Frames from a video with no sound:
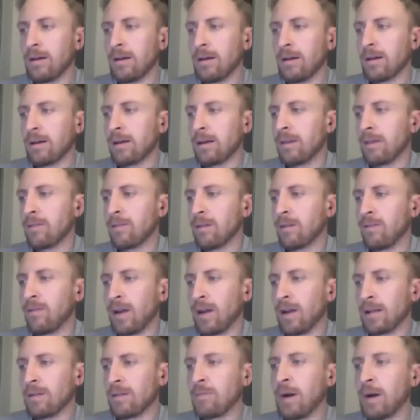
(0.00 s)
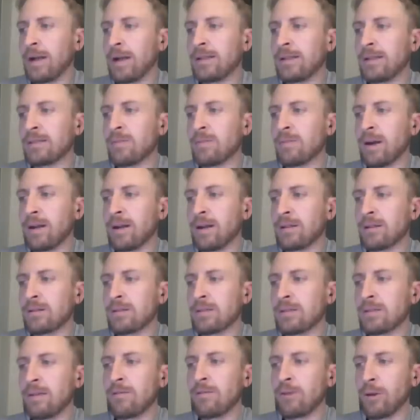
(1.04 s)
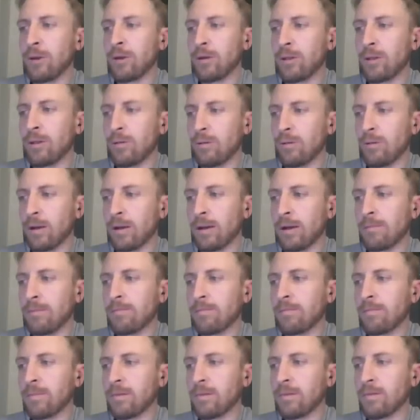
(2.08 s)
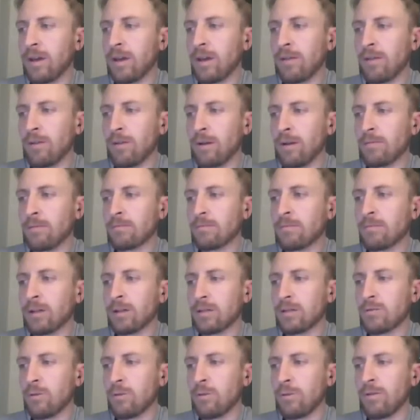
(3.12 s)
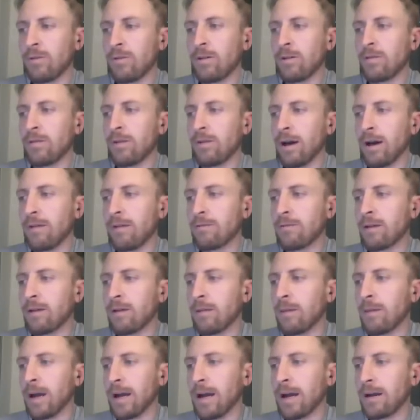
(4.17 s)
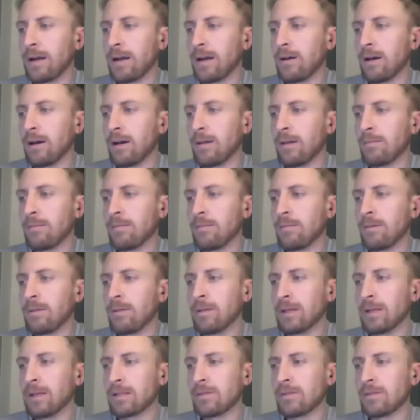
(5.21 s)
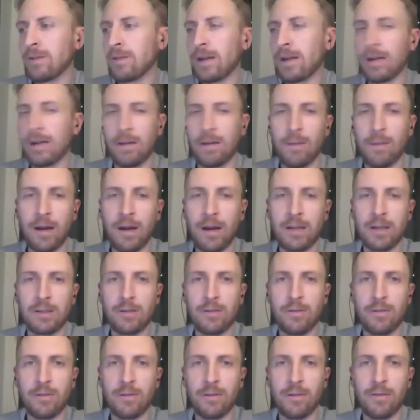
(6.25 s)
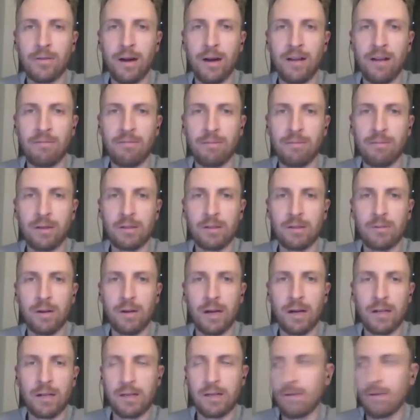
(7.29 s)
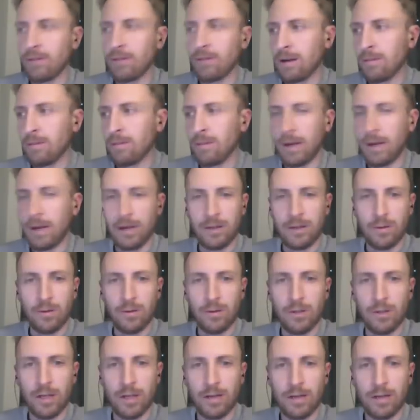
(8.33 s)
Biden's minus 733 favorite plus 455 comeback in Pennsylvania, and minus 255 plus 197 comeback in Georgia.